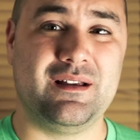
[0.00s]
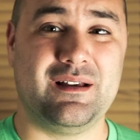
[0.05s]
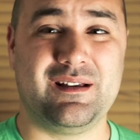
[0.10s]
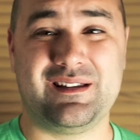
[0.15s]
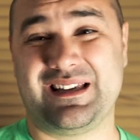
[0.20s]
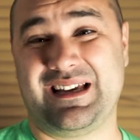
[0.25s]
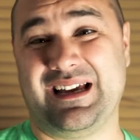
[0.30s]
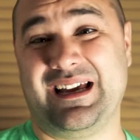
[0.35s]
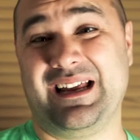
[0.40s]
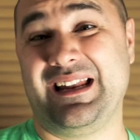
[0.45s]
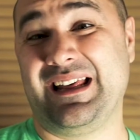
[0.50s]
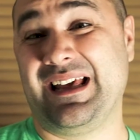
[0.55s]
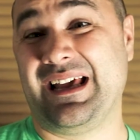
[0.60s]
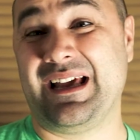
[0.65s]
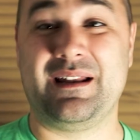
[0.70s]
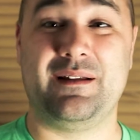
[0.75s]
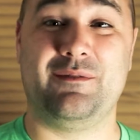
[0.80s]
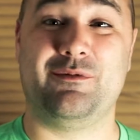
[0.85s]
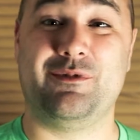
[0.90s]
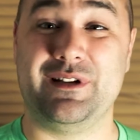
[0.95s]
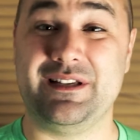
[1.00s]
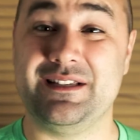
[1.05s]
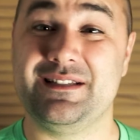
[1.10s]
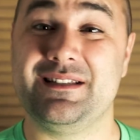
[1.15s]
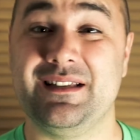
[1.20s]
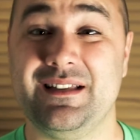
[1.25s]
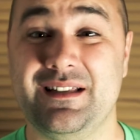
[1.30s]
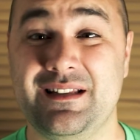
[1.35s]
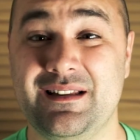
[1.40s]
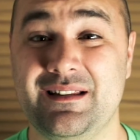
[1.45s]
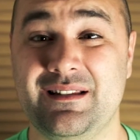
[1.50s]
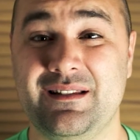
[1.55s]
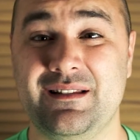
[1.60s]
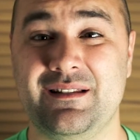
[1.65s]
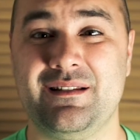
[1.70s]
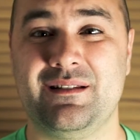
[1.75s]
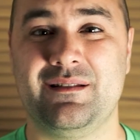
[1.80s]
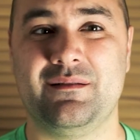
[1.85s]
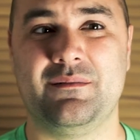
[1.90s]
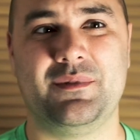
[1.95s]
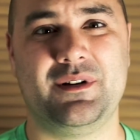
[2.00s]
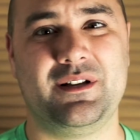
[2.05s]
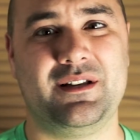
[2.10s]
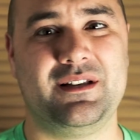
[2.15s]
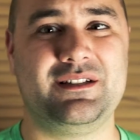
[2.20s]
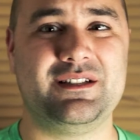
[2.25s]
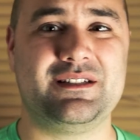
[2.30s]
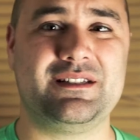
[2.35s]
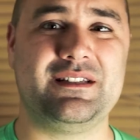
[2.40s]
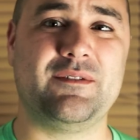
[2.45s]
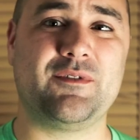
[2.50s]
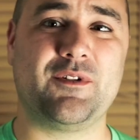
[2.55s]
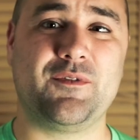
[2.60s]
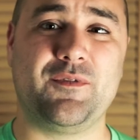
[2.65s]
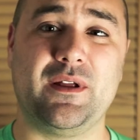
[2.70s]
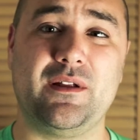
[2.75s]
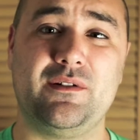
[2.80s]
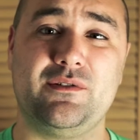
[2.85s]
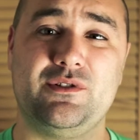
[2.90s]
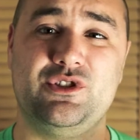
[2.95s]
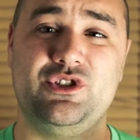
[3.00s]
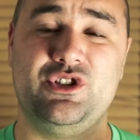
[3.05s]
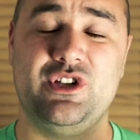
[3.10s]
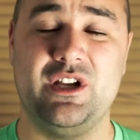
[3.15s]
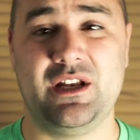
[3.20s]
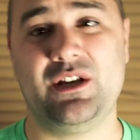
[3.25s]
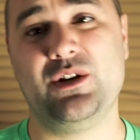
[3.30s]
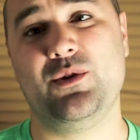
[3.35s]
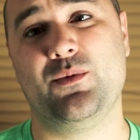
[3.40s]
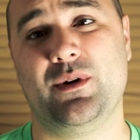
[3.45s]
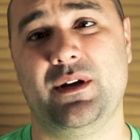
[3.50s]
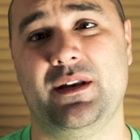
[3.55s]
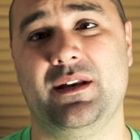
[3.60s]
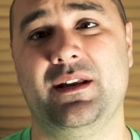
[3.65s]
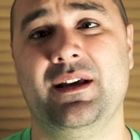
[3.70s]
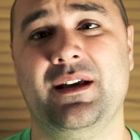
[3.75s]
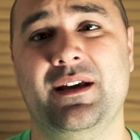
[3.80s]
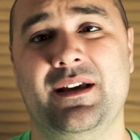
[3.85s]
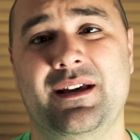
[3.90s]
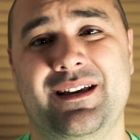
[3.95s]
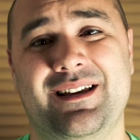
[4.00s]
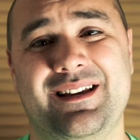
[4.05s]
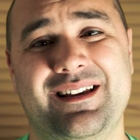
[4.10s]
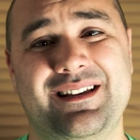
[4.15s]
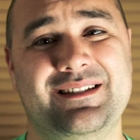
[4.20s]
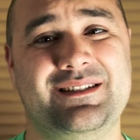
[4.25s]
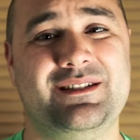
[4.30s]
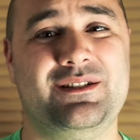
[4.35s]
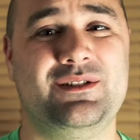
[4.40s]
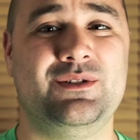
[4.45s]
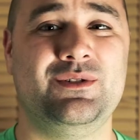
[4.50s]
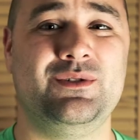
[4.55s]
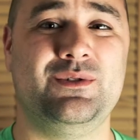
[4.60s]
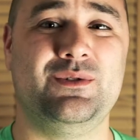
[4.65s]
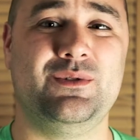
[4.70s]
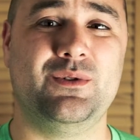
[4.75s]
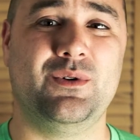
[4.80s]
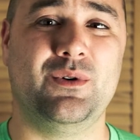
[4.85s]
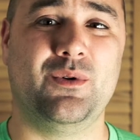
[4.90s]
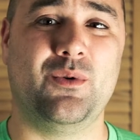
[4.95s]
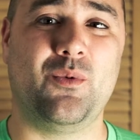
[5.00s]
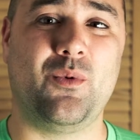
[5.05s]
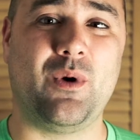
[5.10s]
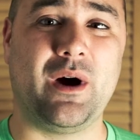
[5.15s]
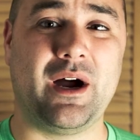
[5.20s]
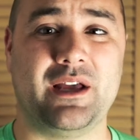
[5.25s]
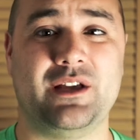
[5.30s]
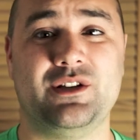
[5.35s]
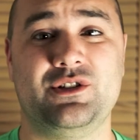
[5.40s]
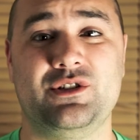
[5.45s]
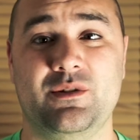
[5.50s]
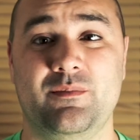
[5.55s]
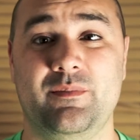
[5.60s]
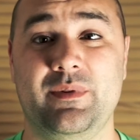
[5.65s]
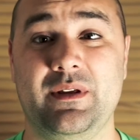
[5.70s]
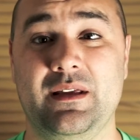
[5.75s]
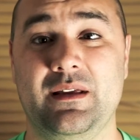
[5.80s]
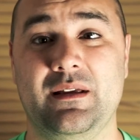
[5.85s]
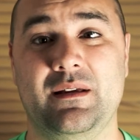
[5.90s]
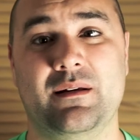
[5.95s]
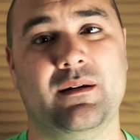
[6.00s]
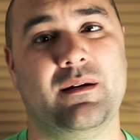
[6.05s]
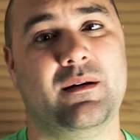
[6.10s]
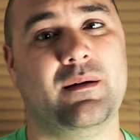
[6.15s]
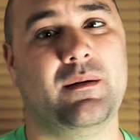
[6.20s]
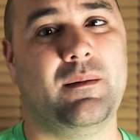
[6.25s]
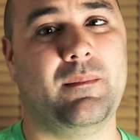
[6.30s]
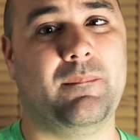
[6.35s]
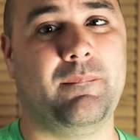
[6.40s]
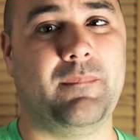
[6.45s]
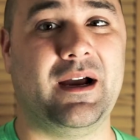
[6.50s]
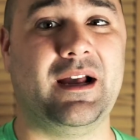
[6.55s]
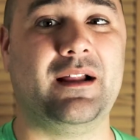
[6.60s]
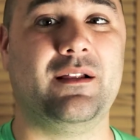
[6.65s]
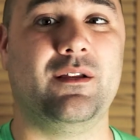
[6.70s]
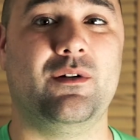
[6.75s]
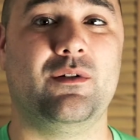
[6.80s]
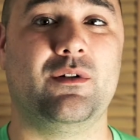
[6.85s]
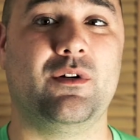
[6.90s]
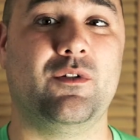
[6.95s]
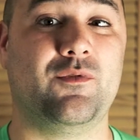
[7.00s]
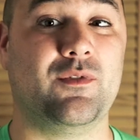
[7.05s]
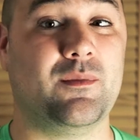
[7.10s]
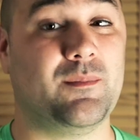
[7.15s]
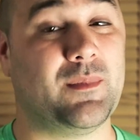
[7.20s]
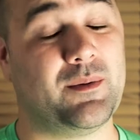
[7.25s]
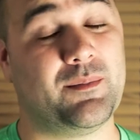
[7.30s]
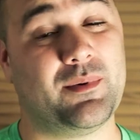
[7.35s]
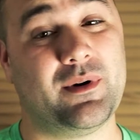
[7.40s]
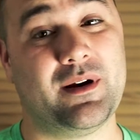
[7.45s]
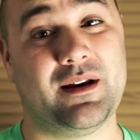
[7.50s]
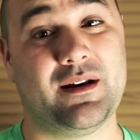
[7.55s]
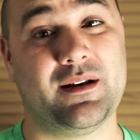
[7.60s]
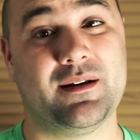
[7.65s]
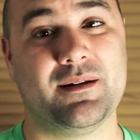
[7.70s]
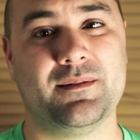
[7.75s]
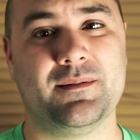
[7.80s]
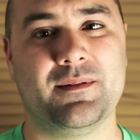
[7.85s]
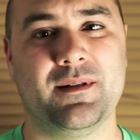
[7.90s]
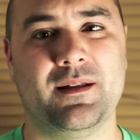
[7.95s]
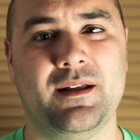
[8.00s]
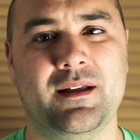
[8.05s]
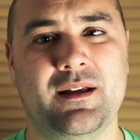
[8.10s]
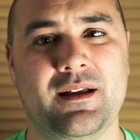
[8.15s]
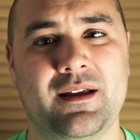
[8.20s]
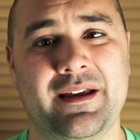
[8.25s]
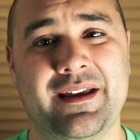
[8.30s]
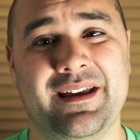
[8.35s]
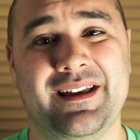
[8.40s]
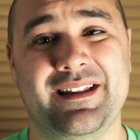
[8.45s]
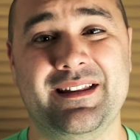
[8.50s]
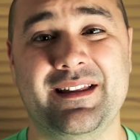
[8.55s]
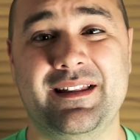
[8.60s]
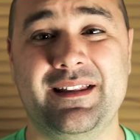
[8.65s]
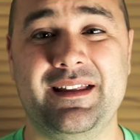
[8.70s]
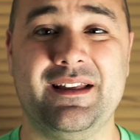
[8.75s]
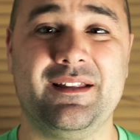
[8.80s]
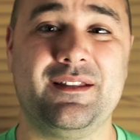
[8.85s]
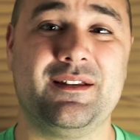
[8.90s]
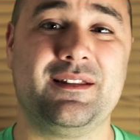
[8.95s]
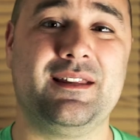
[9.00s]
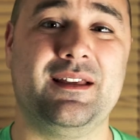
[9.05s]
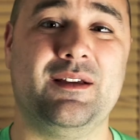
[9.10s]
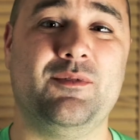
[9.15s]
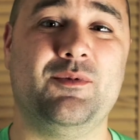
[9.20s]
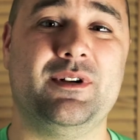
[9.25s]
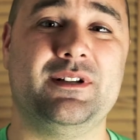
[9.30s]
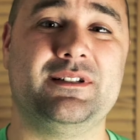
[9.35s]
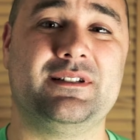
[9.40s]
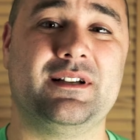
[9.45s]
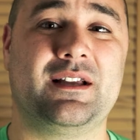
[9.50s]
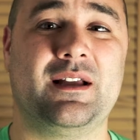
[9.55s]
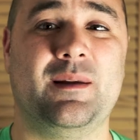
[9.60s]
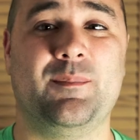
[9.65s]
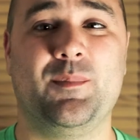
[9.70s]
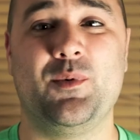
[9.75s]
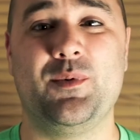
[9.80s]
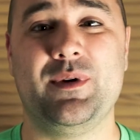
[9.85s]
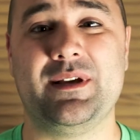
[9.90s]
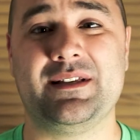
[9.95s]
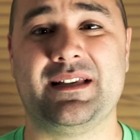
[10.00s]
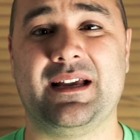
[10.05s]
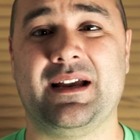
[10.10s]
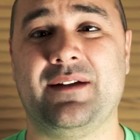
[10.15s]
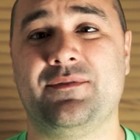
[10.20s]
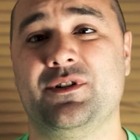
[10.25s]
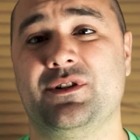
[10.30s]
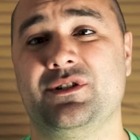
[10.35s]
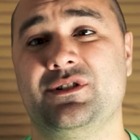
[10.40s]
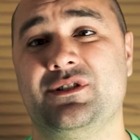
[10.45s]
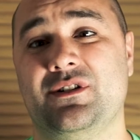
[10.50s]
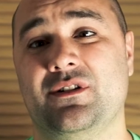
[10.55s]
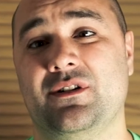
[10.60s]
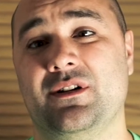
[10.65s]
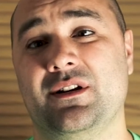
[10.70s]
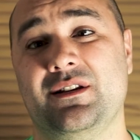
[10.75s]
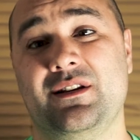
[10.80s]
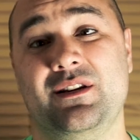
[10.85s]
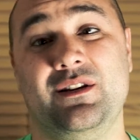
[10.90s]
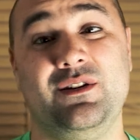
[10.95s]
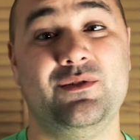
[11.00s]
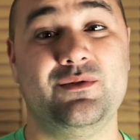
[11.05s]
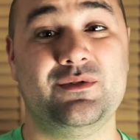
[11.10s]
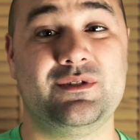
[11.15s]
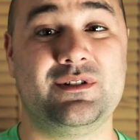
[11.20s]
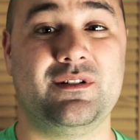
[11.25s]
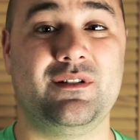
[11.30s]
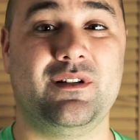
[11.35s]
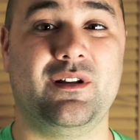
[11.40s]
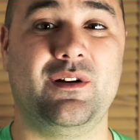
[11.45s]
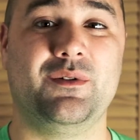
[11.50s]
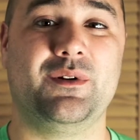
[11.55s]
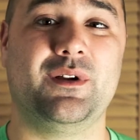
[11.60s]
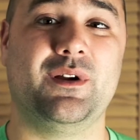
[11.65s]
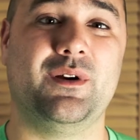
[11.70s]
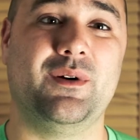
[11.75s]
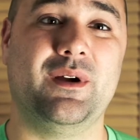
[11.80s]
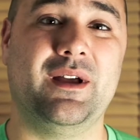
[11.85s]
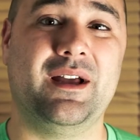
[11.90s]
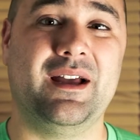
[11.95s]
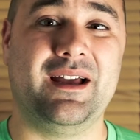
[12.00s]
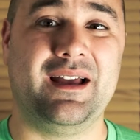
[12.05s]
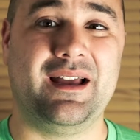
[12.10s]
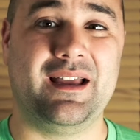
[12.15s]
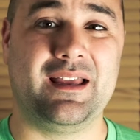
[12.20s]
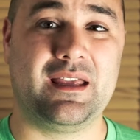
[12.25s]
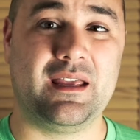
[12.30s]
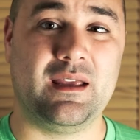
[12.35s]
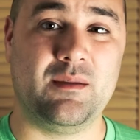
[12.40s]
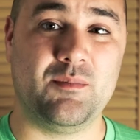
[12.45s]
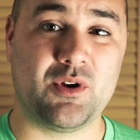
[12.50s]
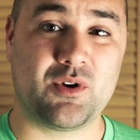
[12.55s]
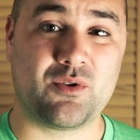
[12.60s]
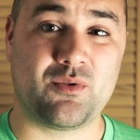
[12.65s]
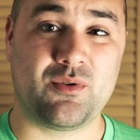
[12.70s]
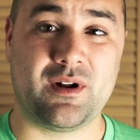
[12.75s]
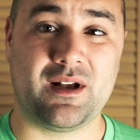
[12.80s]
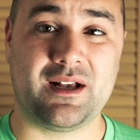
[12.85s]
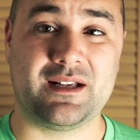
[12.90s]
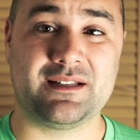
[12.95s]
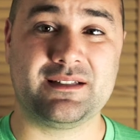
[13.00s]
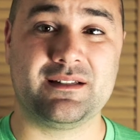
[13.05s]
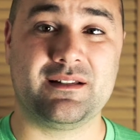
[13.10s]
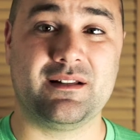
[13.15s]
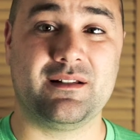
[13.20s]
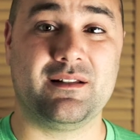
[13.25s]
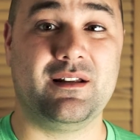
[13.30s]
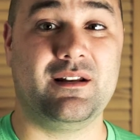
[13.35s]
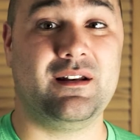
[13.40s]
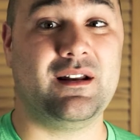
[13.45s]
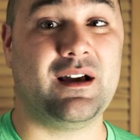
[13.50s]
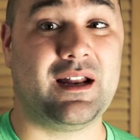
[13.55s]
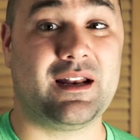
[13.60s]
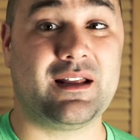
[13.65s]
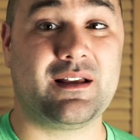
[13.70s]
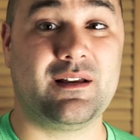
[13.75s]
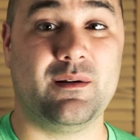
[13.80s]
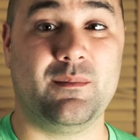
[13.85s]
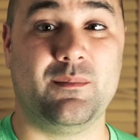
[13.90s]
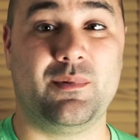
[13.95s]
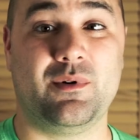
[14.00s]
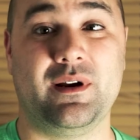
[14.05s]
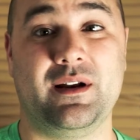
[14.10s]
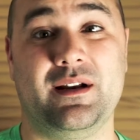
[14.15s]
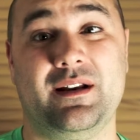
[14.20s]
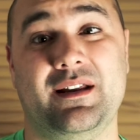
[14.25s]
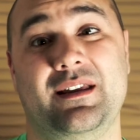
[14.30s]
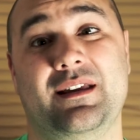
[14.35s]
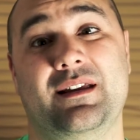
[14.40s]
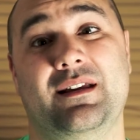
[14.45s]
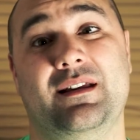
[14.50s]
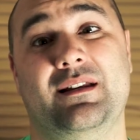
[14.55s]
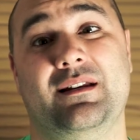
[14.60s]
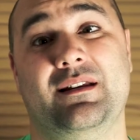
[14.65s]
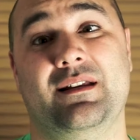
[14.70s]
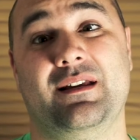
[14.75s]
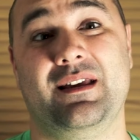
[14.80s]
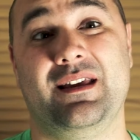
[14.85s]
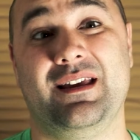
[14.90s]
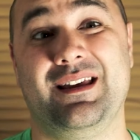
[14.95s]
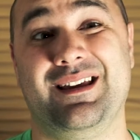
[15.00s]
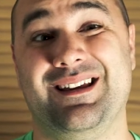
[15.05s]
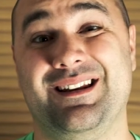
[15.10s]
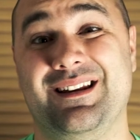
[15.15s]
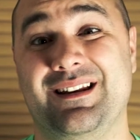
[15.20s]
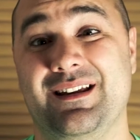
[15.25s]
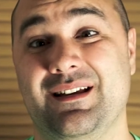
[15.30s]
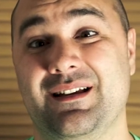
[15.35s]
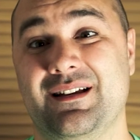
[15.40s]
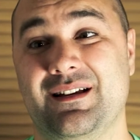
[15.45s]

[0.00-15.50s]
it kind of had a reason, but it just never felt genuine as to why it should be my logo for my brand. And then the other thing was, a couple weeks after starting to use the logo, I came across the Nautica brand again, and